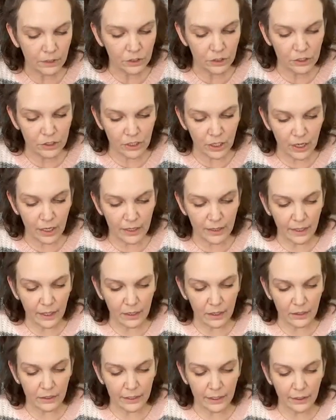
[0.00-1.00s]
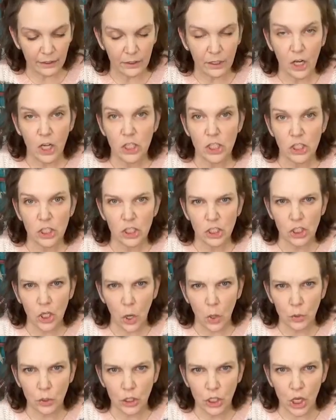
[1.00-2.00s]
And just tie that on there.
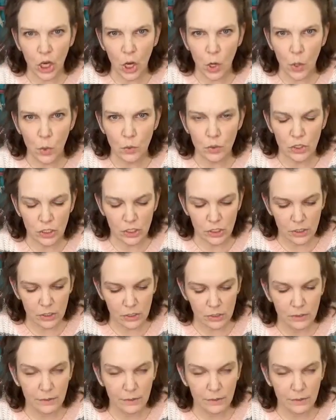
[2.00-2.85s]
So cute.